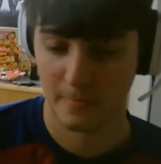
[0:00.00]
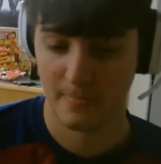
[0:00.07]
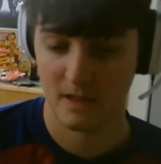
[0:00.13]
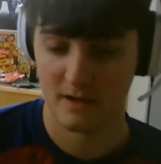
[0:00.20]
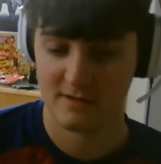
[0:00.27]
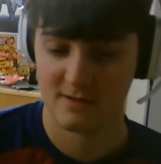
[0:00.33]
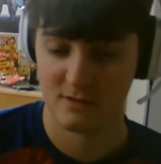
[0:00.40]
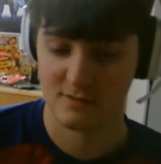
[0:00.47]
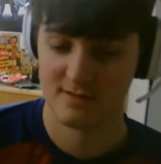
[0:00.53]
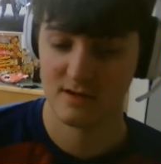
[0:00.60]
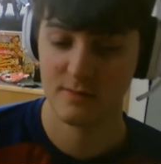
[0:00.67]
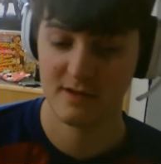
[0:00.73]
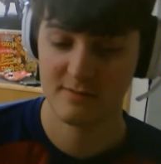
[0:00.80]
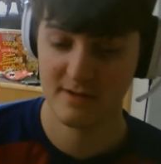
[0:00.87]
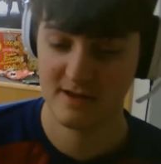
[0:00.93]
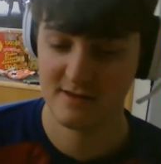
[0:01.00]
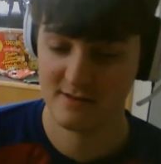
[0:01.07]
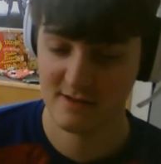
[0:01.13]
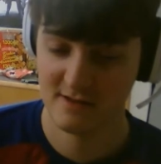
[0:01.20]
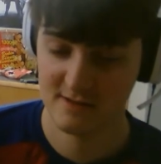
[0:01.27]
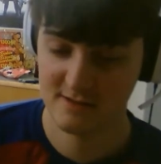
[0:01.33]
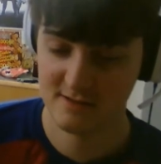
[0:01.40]
So some
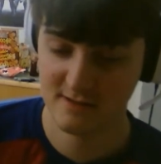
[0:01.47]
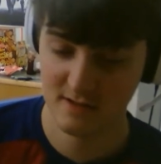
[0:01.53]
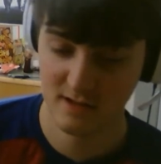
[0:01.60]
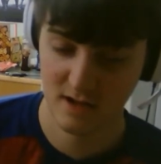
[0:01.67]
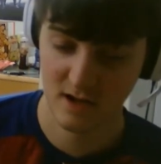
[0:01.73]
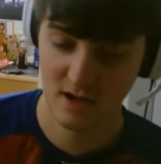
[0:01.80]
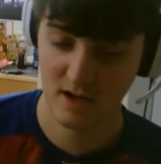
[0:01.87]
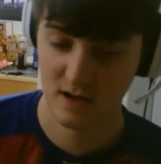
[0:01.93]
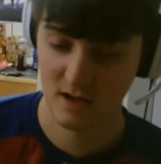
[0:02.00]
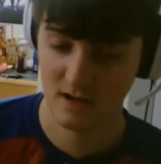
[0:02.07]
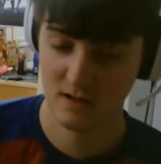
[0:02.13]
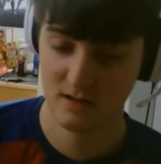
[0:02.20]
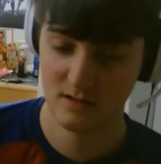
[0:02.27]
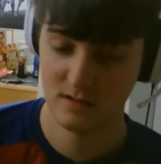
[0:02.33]
expenses are